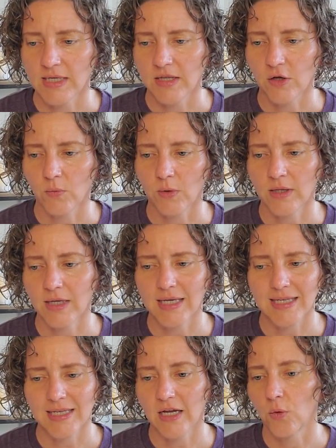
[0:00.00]
that there really
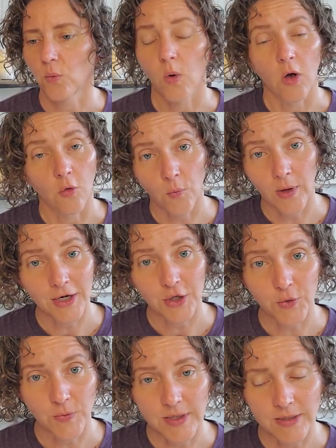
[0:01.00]
isn't a wrong way to
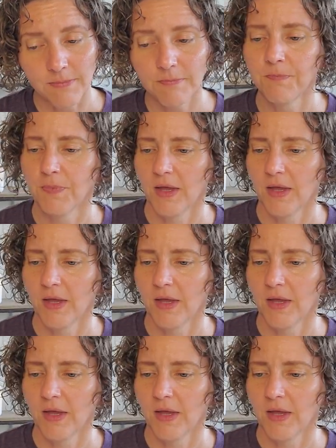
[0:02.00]
use them.